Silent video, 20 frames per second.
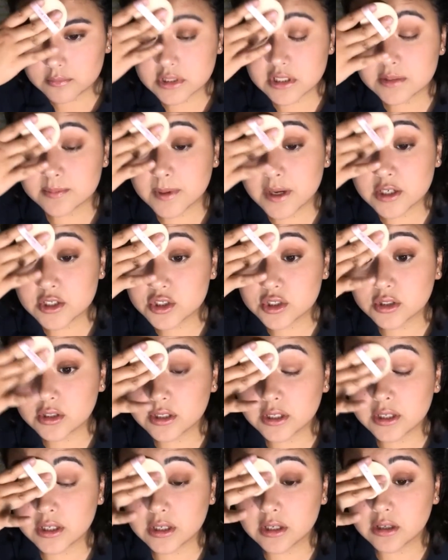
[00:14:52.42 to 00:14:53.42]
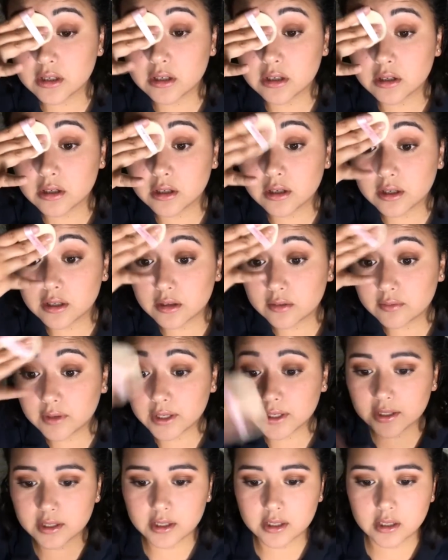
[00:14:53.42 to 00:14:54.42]
especially kind of
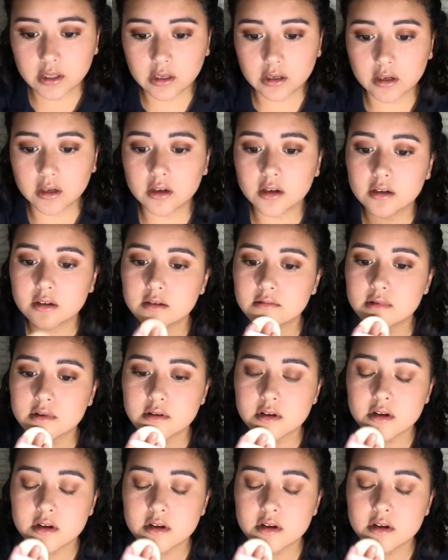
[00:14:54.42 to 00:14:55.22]
right here,